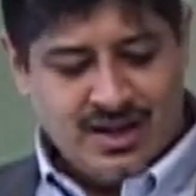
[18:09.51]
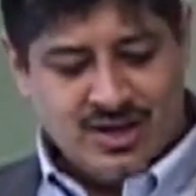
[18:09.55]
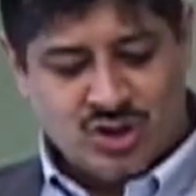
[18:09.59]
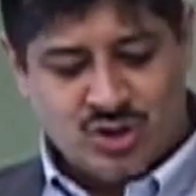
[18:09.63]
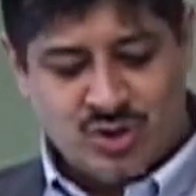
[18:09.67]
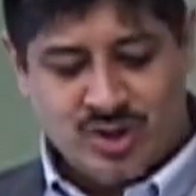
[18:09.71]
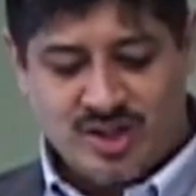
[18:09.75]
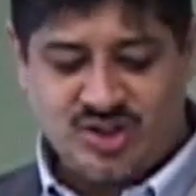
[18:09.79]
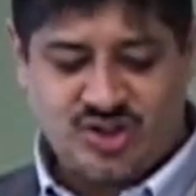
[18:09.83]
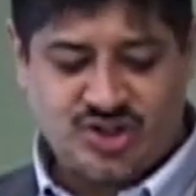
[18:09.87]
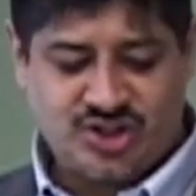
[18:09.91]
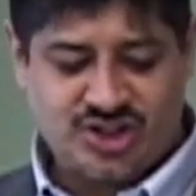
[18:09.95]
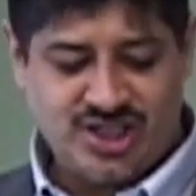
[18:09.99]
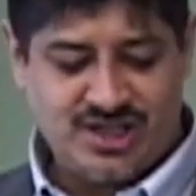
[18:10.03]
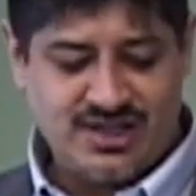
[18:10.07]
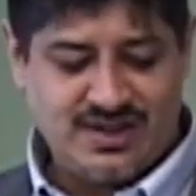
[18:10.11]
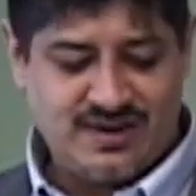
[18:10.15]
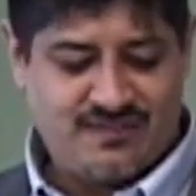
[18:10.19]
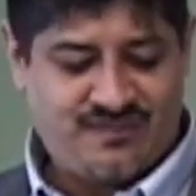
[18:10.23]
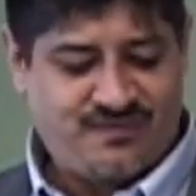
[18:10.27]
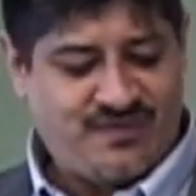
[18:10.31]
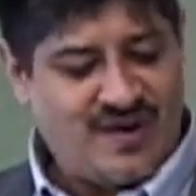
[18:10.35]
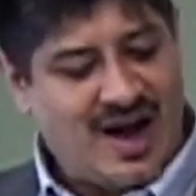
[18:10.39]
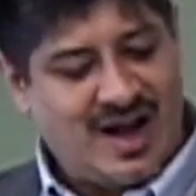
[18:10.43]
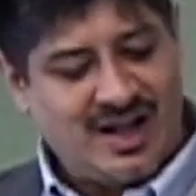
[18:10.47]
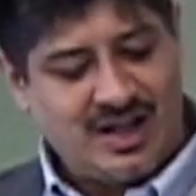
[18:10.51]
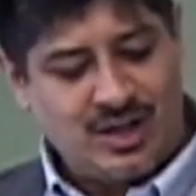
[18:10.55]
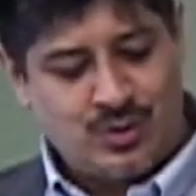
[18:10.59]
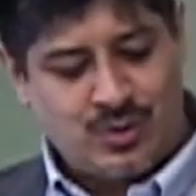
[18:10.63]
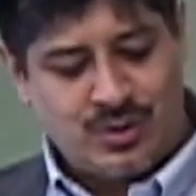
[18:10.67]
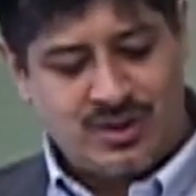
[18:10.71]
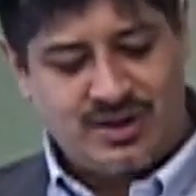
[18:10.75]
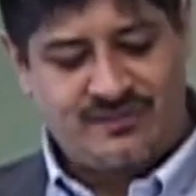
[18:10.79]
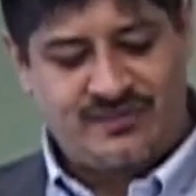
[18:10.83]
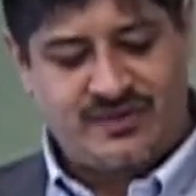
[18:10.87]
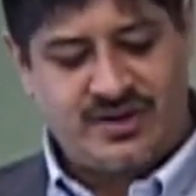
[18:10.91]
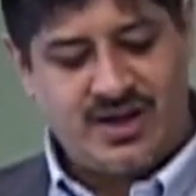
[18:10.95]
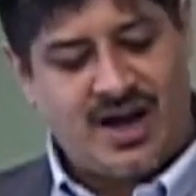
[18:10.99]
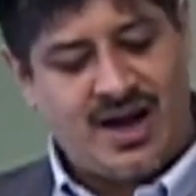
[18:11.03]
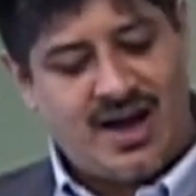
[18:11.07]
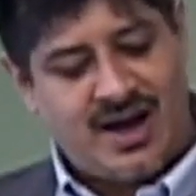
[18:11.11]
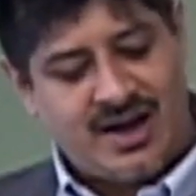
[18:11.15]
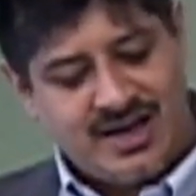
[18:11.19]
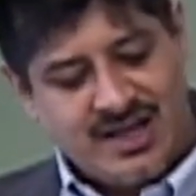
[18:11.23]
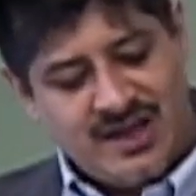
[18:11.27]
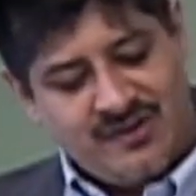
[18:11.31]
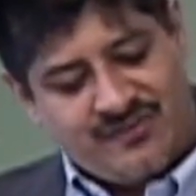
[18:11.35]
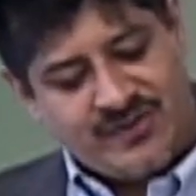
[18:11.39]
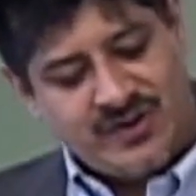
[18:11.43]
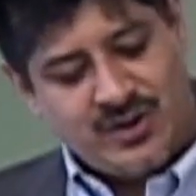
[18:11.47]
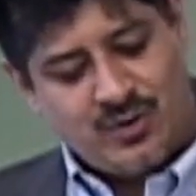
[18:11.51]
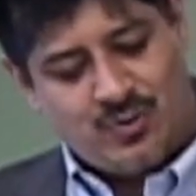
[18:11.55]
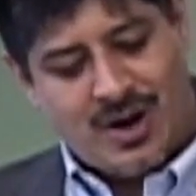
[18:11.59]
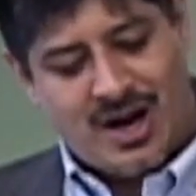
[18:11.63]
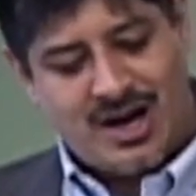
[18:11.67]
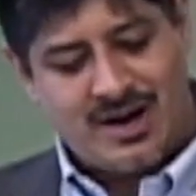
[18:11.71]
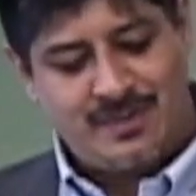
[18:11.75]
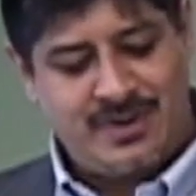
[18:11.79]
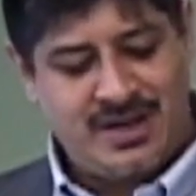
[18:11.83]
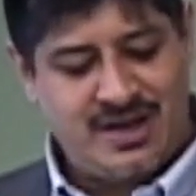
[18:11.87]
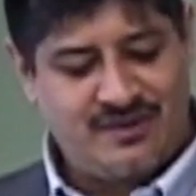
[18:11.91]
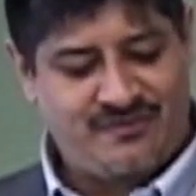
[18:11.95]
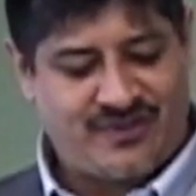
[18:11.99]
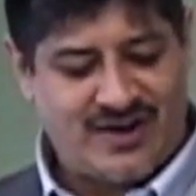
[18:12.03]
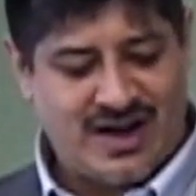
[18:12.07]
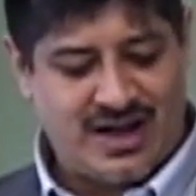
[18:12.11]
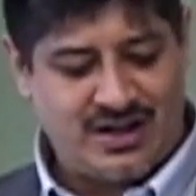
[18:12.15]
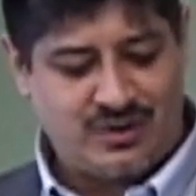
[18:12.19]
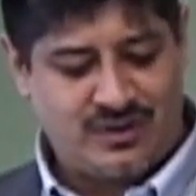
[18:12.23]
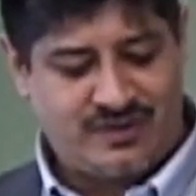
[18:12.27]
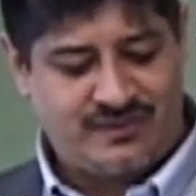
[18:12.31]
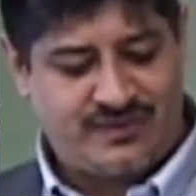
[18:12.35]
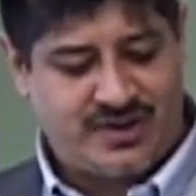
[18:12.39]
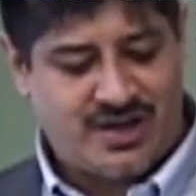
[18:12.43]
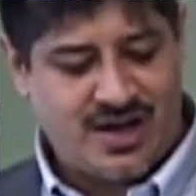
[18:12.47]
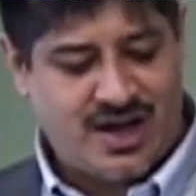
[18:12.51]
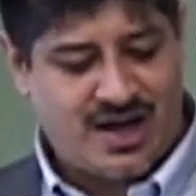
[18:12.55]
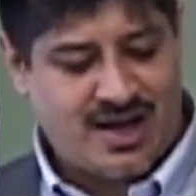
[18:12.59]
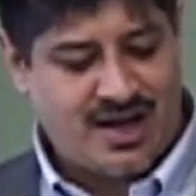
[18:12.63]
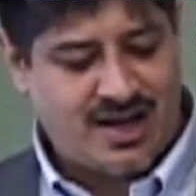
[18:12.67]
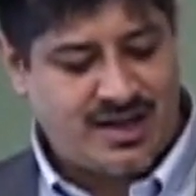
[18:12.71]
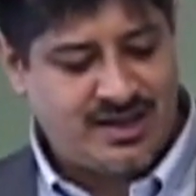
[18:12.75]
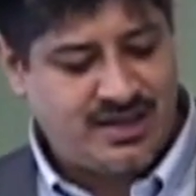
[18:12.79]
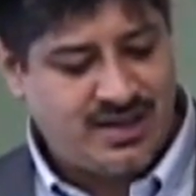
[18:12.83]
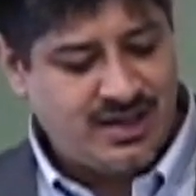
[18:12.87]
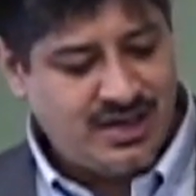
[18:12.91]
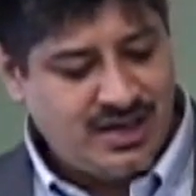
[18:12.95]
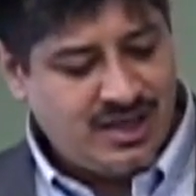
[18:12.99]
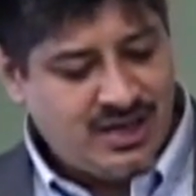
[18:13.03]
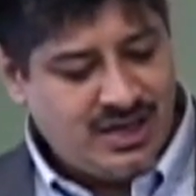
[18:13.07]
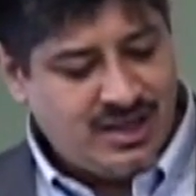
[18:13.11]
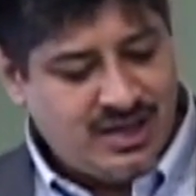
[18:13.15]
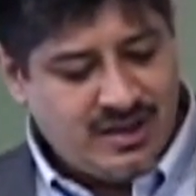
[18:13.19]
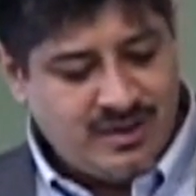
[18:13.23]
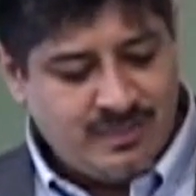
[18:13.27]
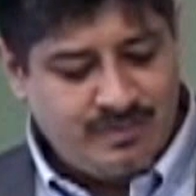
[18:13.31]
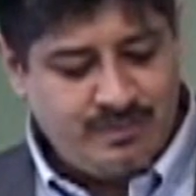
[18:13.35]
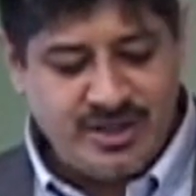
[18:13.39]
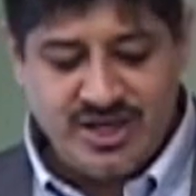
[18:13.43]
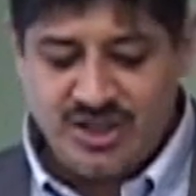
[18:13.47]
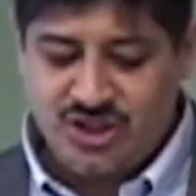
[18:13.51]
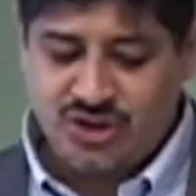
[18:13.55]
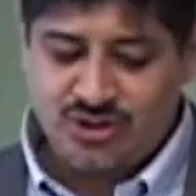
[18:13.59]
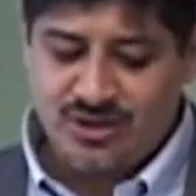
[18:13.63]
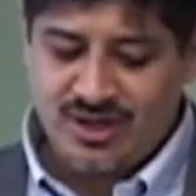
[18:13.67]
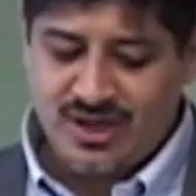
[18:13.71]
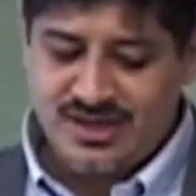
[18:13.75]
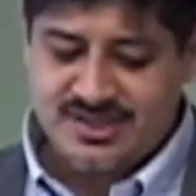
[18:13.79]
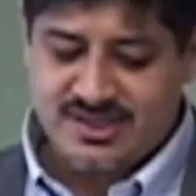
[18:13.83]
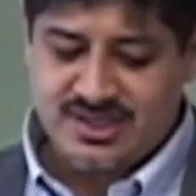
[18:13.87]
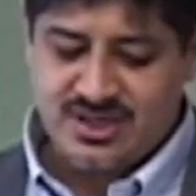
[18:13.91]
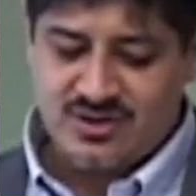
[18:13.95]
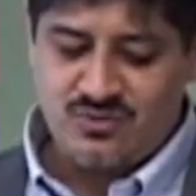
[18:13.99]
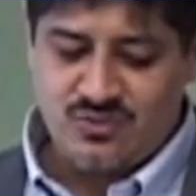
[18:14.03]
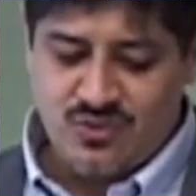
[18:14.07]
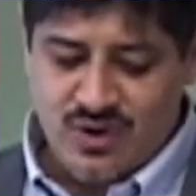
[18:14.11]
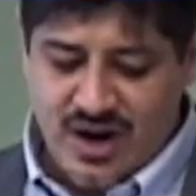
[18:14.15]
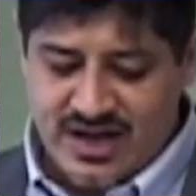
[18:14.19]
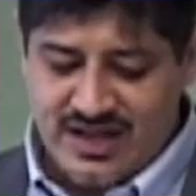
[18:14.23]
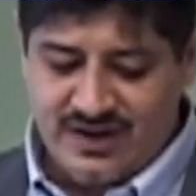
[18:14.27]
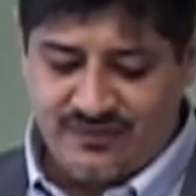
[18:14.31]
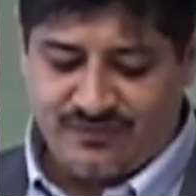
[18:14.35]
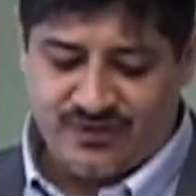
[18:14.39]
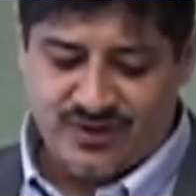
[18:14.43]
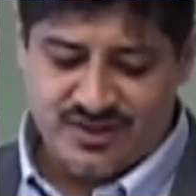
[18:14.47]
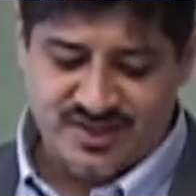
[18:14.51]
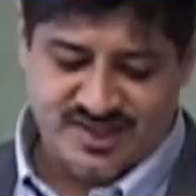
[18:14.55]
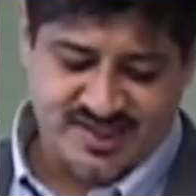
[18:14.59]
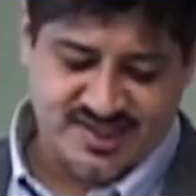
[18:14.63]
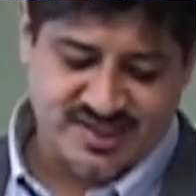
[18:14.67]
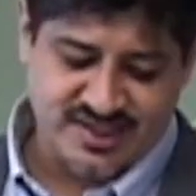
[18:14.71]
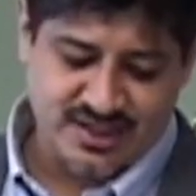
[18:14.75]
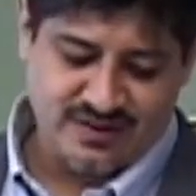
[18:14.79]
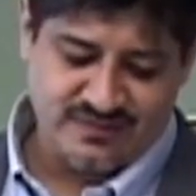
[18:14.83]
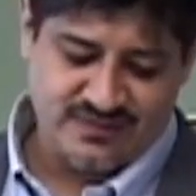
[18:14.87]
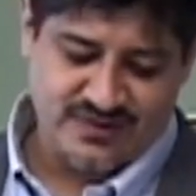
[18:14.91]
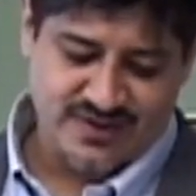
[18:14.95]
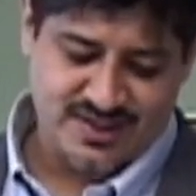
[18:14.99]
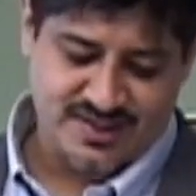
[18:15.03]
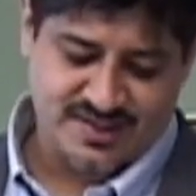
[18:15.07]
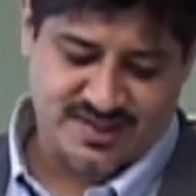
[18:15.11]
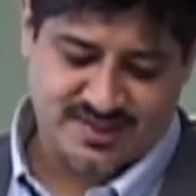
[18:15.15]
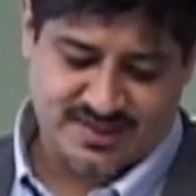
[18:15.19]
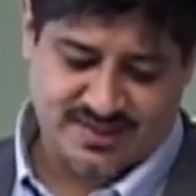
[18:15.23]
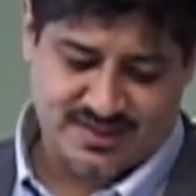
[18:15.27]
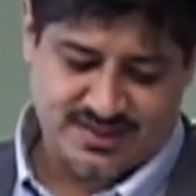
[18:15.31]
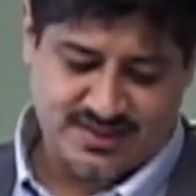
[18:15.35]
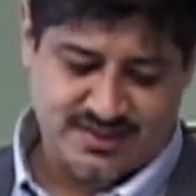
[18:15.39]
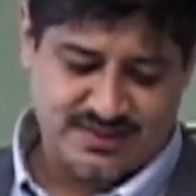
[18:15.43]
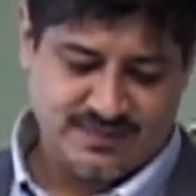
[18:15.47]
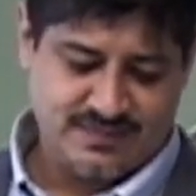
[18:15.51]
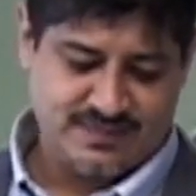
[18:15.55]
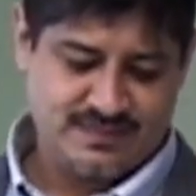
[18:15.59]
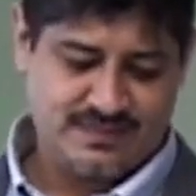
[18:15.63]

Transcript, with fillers: Christian, follower of God, if you want to be a follower of God, be dressed and ready for service.